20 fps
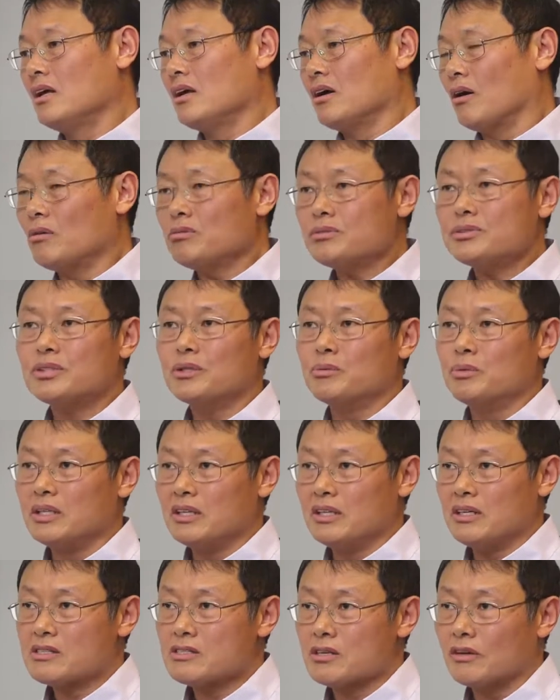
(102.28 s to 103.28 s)
Also in
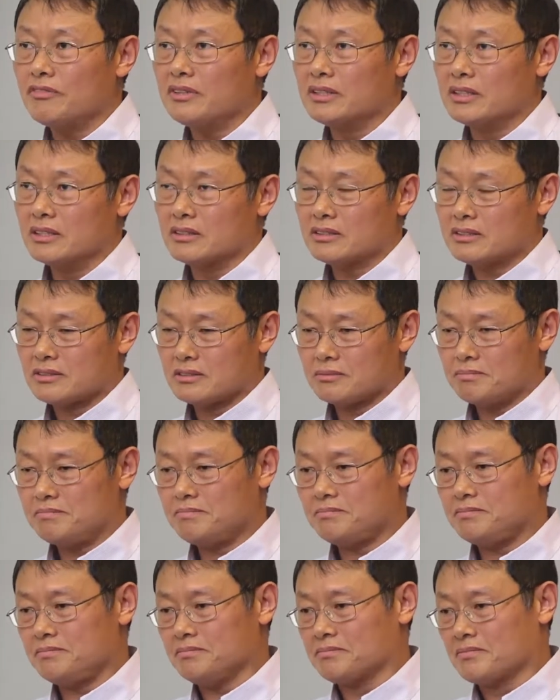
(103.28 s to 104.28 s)
the esophagus,
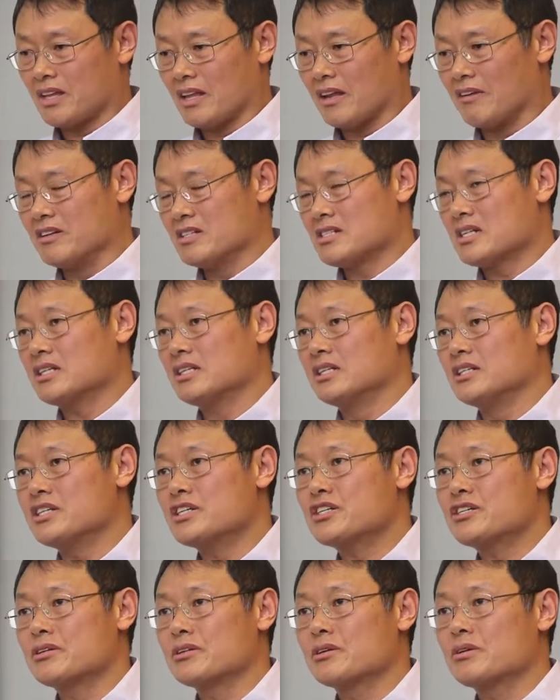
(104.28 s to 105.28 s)
there is a
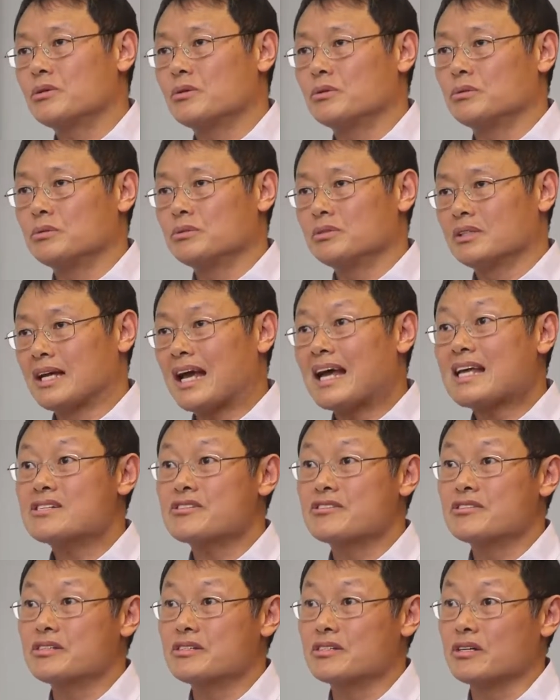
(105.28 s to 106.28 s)
condition called
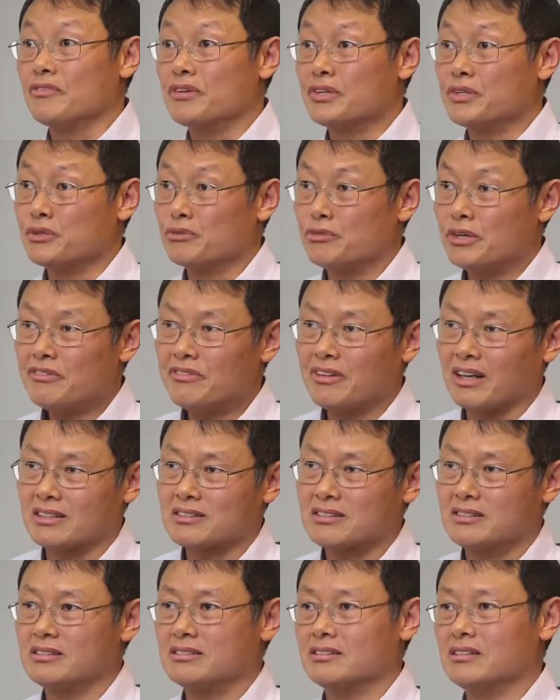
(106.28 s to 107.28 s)
gastroesophageal reflux
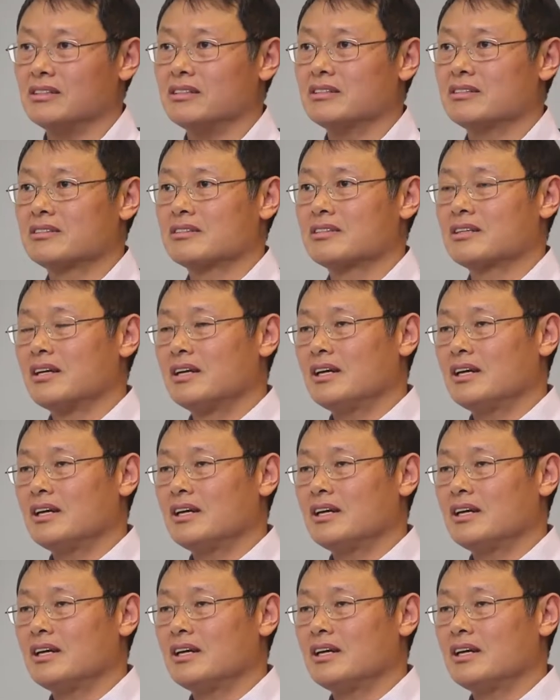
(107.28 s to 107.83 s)
disease.